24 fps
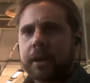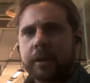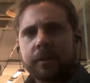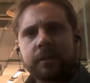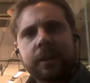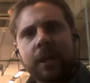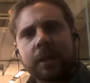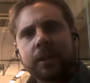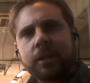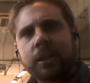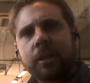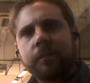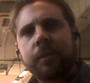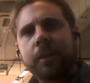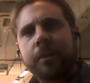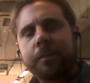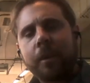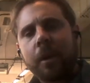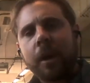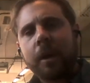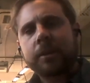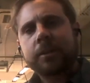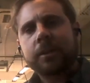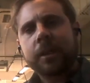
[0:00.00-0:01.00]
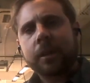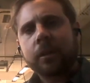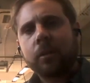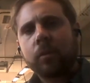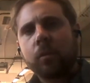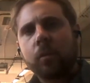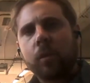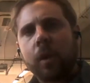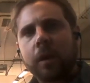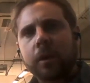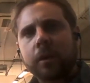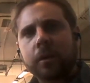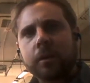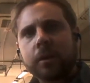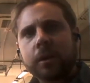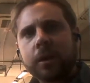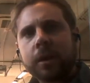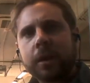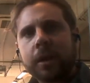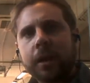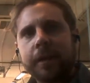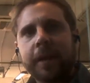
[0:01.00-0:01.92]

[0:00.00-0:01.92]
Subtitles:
They kind of tentatively buy a single one